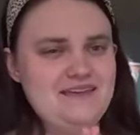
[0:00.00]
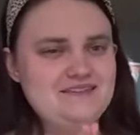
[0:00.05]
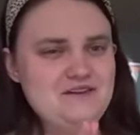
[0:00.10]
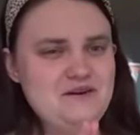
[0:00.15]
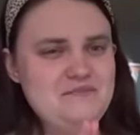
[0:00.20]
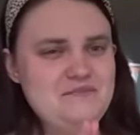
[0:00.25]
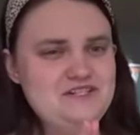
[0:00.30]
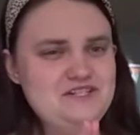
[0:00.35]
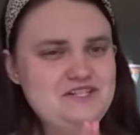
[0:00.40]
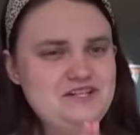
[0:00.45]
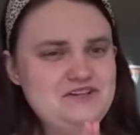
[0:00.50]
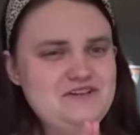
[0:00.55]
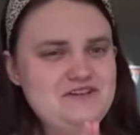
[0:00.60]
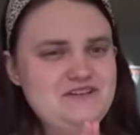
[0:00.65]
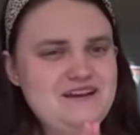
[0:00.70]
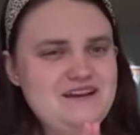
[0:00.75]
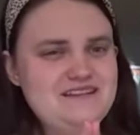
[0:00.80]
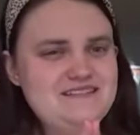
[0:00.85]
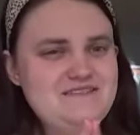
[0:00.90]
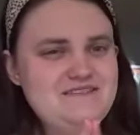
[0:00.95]
So I'm going to show you
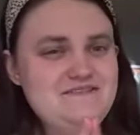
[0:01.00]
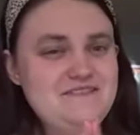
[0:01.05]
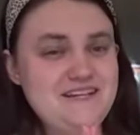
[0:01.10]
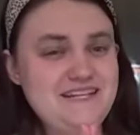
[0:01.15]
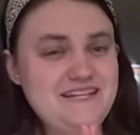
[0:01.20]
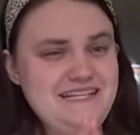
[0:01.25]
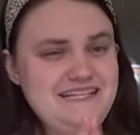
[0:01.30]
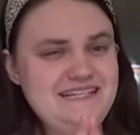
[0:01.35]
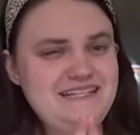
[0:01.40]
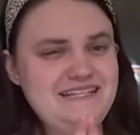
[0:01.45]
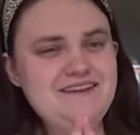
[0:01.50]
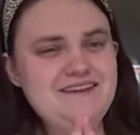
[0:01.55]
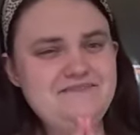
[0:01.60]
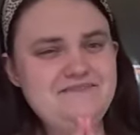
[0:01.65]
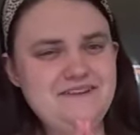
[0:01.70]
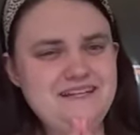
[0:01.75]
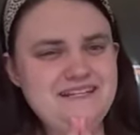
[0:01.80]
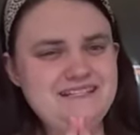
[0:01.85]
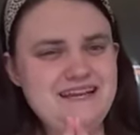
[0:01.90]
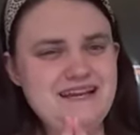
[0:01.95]
guys a funny, not a
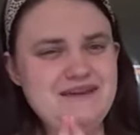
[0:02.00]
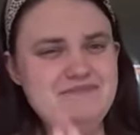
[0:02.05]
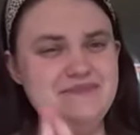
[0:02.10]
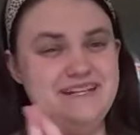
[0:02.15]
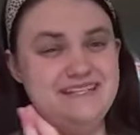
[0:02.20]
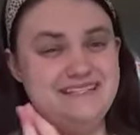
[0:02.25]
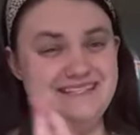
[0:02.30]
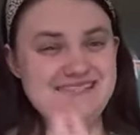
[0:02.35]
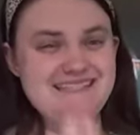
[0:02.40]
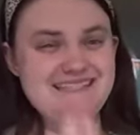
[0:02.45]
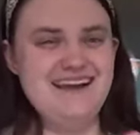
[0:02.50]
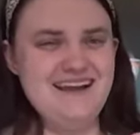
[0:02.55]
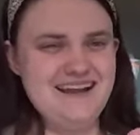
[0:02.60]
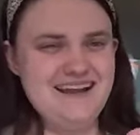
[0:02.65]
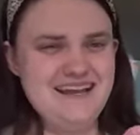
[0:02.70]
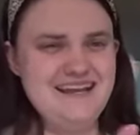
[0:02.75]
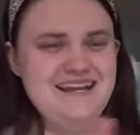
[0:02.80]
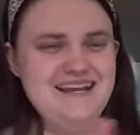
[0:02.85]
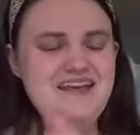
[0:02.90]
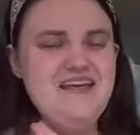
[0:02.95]
funny sign, but it's a
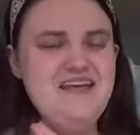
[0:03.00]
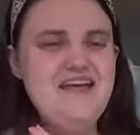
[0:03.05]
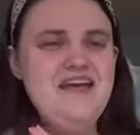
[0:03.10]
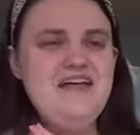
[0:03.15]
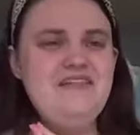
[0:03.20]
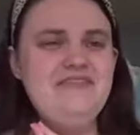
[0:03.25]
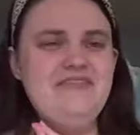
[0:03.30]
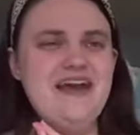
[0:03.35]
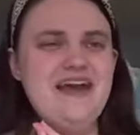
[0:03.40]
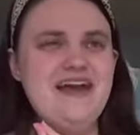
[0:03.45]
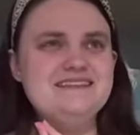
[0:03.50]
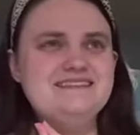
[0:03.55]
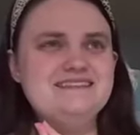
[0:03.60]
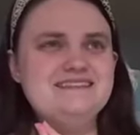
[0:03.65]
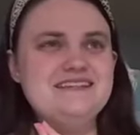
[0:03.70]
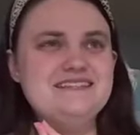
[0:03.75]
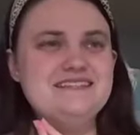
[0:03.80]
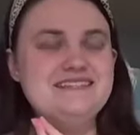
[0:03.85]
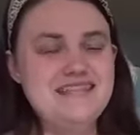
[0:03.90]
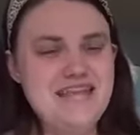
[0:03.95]
sign that's
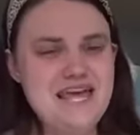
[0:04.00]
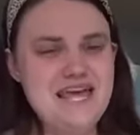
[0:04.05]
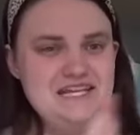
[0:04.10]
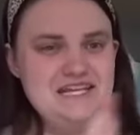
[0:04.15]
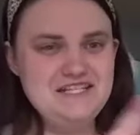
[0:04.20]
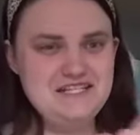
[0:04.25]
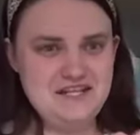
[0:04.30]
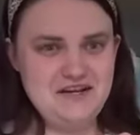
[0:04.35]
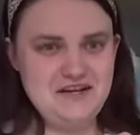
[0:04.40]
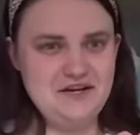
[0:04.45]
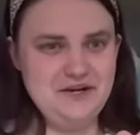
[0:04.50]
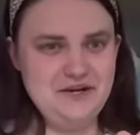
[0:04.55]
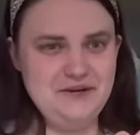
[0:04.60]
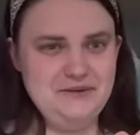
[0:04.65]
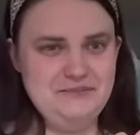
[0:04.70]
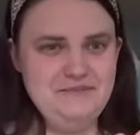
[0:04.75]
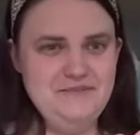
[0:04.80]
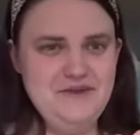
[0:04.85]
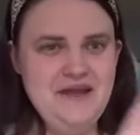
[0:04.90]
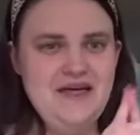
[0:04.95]
a slang
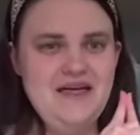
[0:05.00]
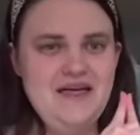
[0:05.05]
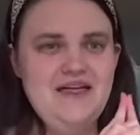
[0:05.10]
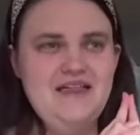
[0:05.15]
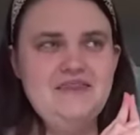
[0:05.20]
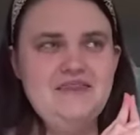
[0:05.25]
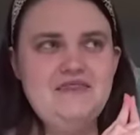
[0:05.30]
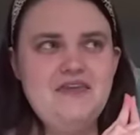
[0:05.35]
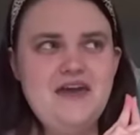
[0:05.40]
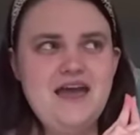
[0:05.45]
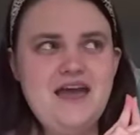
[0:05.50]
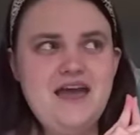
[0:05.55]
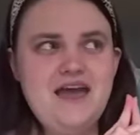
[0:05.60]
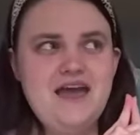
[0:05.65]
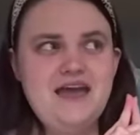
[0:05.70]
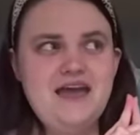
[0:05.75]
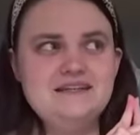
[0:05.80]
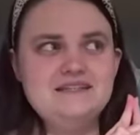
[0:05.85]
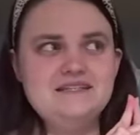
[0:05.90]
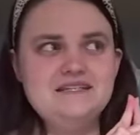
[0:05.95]
term
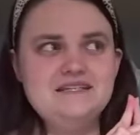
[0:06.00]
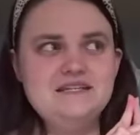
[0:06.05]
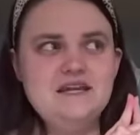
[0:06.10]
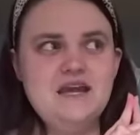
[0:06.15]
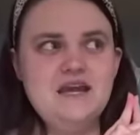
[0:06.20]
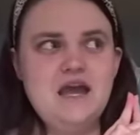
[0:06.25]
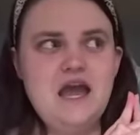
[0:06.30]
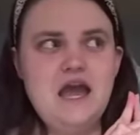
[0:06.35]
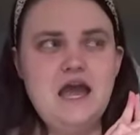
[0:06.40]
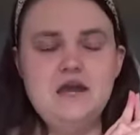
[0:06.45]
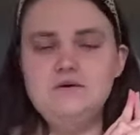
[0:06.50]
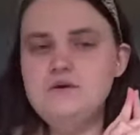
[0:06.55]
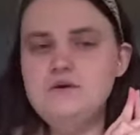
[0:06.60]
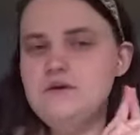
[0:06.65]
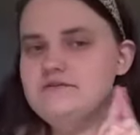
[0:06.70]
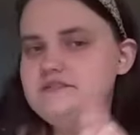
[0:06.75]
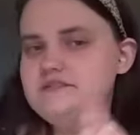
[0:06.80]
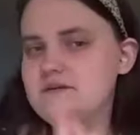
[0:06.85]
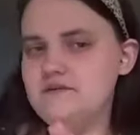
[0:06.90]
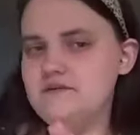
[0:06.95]
that I don't know
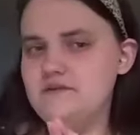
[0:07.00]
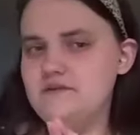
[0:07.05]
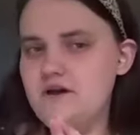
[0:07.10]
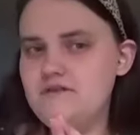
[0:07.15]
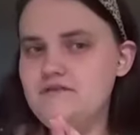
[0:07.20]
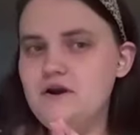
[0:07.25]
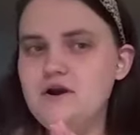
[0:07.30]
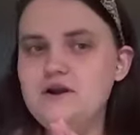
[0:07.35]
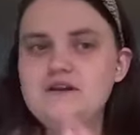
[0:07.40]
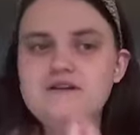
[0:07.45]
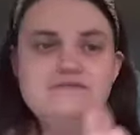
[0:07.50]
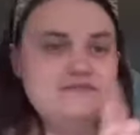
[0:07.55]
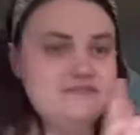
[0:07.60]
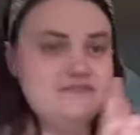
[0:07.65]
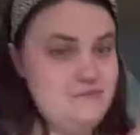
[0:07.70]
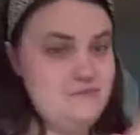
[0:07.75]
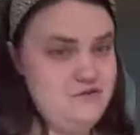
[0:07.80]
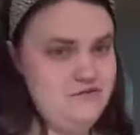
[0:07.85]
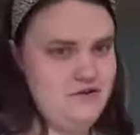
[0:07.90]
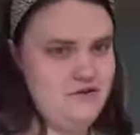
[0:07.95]
if some of y'all have heard of, but
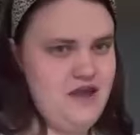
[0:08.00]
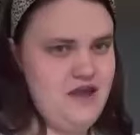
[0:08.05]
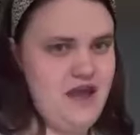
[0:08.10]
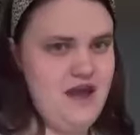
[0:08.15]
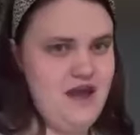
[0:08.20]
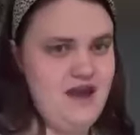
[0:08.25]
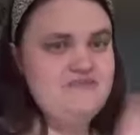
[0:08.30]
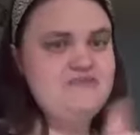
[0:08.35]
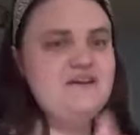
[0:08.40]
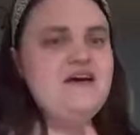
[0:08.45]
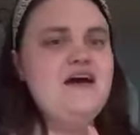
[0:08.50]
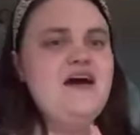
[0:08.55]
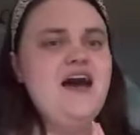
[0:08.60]
some of you have.